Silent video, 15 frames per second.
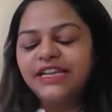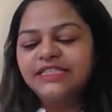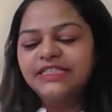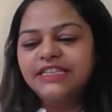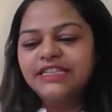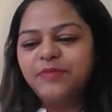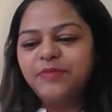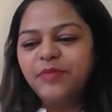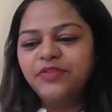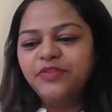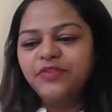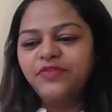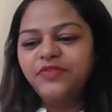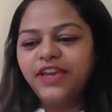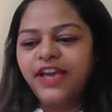And to
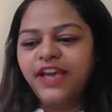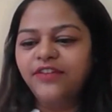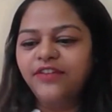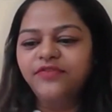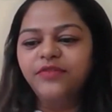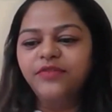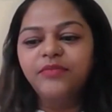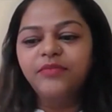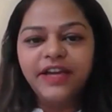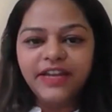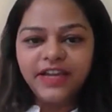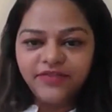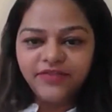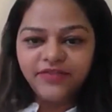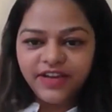discuss this paper,
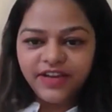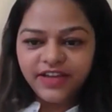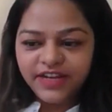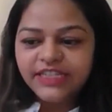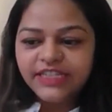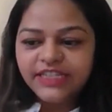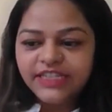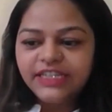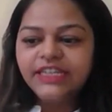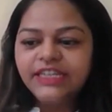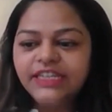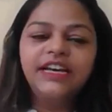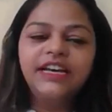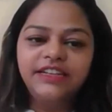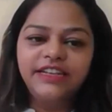we have
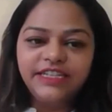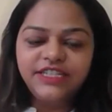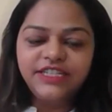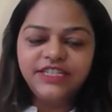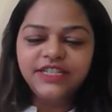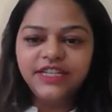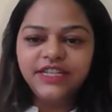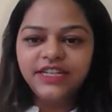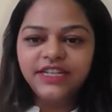Varaki,